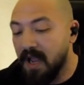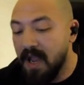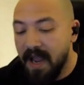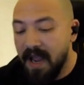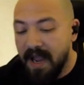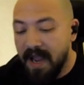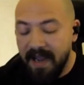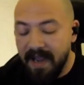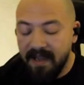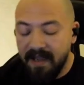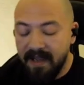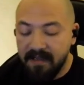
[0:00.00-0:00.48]

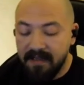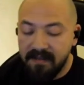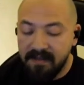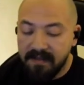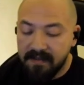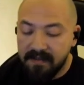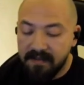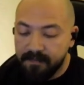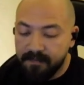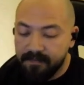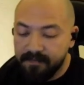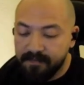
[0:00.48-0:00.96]
And
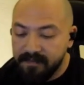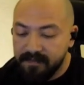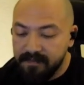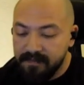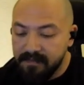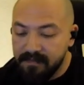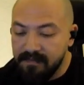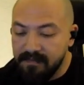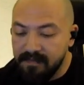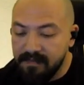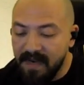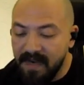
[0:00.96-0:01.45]

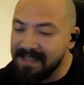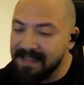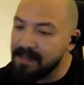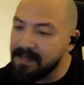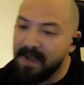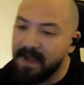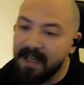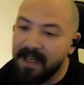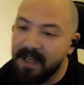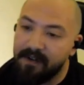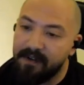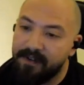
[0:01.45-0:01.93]
as a
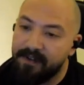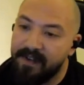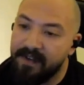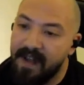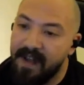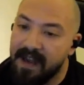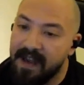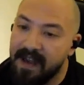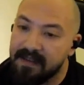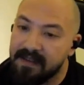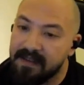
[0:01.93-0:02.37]
matter of fact,